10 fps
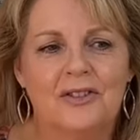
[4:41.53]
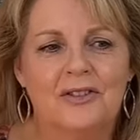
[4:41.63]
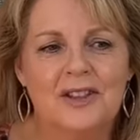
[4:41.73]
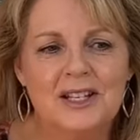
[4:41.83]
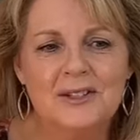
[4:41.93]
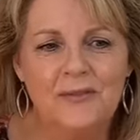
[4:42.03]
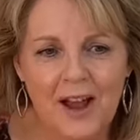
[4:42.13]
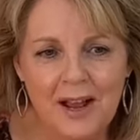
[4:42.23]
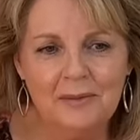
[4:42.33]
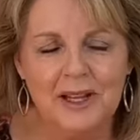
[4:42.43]
this
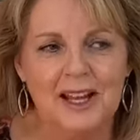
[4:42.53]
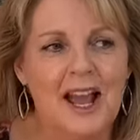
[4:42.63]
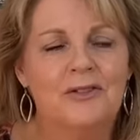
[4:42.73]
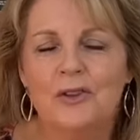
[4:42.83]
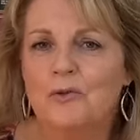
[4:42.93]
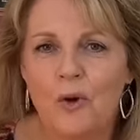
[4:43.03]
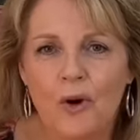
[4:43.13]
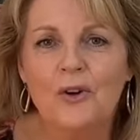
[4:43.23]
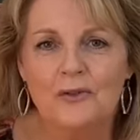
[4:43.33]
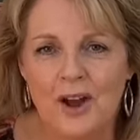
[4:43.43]
family and the
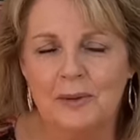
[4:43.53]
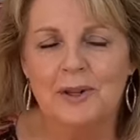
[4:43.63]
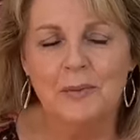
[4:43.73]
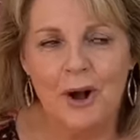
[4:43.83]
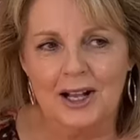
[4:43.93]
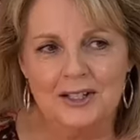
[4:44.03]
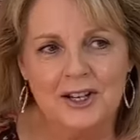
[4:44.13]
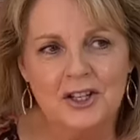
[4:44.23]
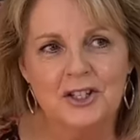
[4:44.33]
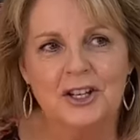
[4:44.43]
royal family by
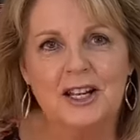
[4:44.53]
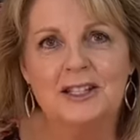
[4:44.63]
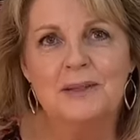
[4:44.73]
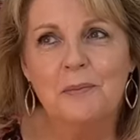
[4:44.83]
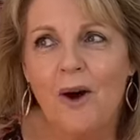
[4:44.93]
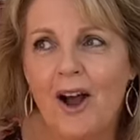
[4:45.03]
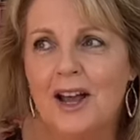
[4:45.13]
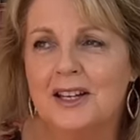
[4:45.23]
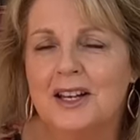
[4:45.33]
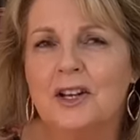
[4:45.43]
extension
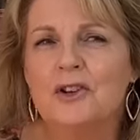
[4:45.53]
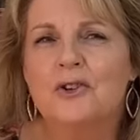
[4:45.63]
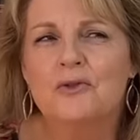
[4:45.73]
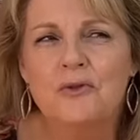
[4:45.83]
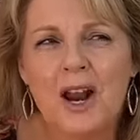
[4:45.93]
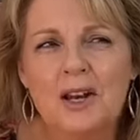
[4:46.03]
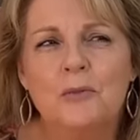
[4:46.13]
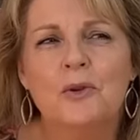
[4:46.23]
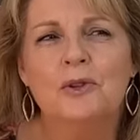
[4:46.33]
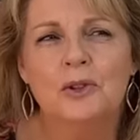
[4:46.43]
inspired
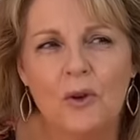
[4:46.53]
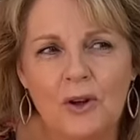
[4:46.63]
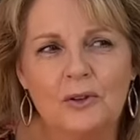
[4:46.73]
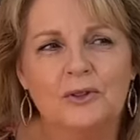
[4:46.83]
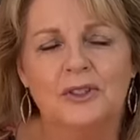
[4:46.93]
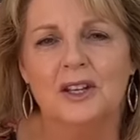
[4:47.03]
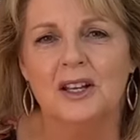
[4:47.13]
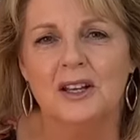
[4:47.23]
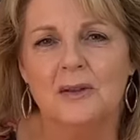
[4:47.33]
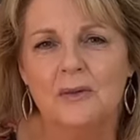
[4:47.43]
incredible
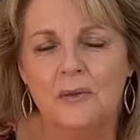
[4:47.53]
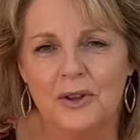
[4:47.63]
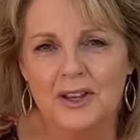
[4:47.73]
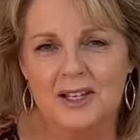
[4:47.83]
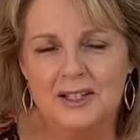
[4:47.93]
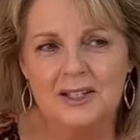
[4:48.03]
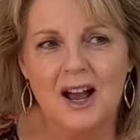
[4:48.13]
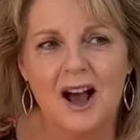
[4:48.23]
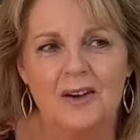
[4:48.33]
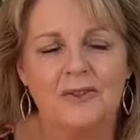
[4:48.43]
loyalty with their
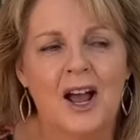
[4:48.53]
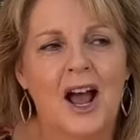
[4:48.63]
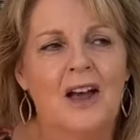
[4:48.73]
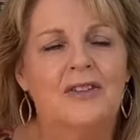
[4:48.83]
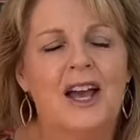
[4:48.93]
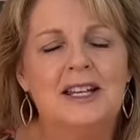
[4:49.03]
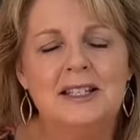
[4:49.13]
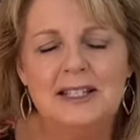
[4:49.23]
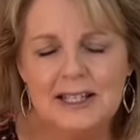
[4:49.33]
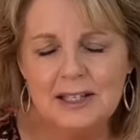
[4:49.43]
staff.
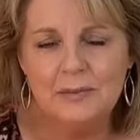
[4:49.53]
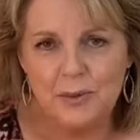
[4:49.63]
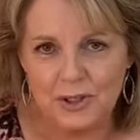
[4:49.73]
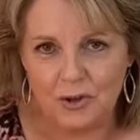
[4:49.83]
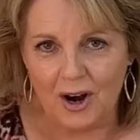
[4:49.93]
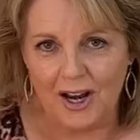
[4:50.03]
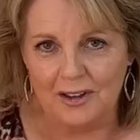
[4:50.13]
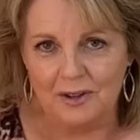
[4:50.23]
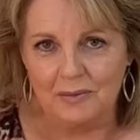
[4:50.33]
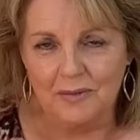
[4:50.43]
They didn't betray
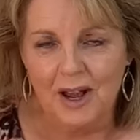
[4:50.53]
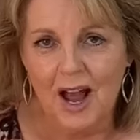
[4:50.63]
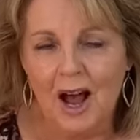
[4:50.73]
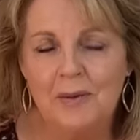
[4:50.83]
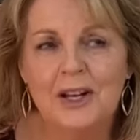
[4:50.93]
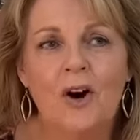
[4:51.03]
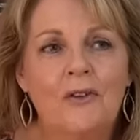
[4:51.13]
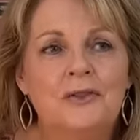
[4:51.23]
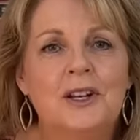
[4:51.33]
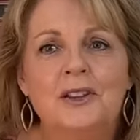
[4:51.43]
them. I mean,
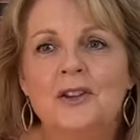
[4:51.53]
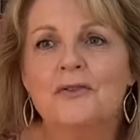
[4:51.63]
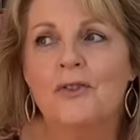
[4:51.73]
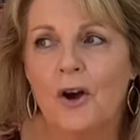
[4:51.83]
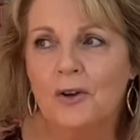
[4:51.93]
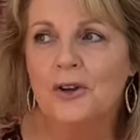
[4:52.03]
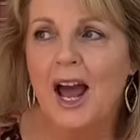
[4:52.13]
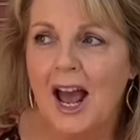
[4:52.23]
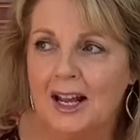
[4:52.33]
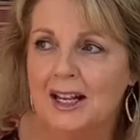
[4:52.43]
often in the phone
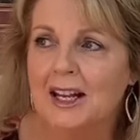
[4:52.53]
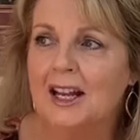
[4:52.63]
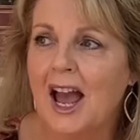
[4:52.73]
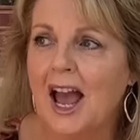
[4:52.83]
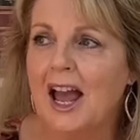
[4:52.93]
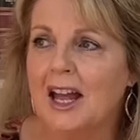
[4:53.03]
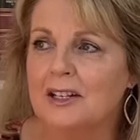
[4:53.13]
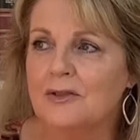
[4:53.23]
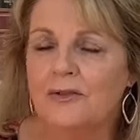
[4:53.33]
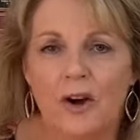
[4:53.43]
hacking
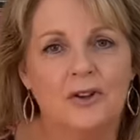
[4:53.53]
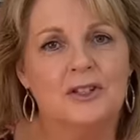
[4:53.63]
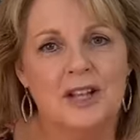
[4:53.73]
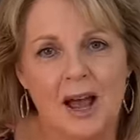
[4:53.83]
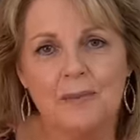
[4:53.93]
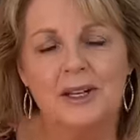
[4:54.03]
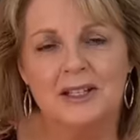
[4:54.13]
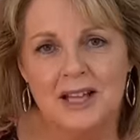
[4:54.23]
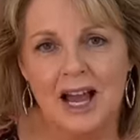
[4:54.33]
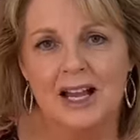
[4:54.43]
and phone tapping
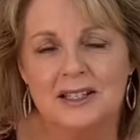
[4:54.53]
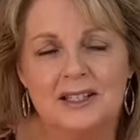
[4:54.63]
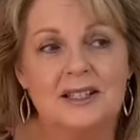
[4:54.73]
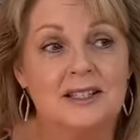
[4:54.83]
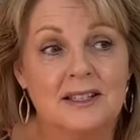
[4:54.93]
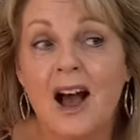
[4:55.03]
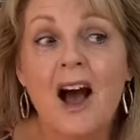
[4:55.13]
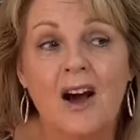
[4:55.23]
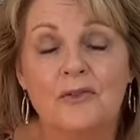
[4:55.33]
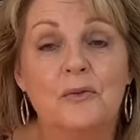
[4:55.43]
days, the
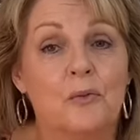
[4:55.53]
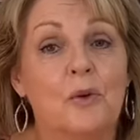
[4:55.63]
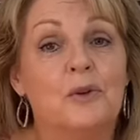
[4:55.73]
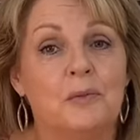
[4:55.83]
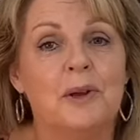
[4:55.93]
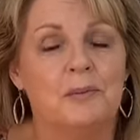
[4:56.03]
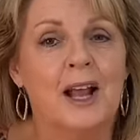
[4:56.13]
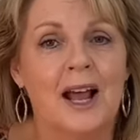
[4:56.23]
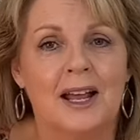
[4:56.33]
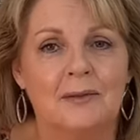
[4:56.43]
staff would be
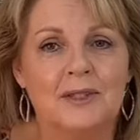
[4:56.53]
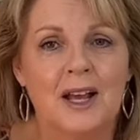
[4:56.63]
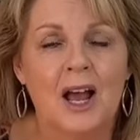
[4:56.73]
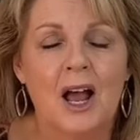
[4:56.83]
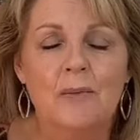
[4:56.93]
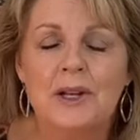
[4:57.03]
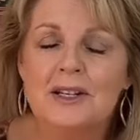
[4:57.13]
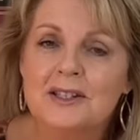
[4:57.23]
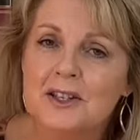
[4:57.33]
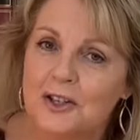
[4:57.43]
blamed
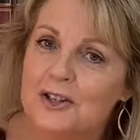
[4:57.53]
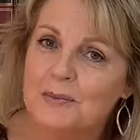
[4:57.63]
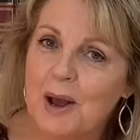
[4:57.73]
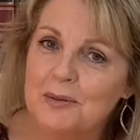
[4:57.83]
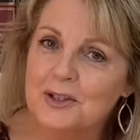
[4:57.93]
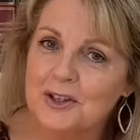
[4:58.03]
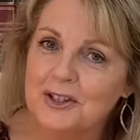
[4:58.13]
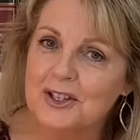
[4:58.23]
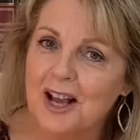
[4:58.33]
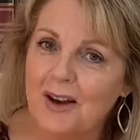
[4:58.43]
because the newspapers
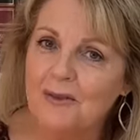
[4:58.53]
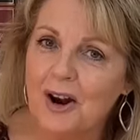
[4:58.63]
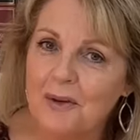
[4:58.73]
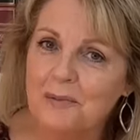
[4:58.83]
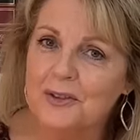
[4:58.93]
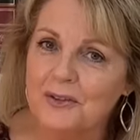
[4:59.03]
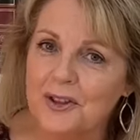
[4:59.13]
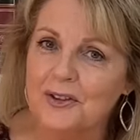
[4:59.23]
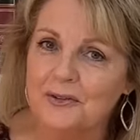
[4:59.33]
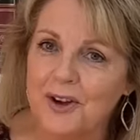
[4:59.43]
used to cover up the,
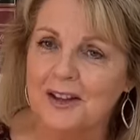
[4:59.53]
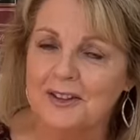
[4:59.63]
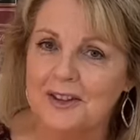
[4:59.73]
the fact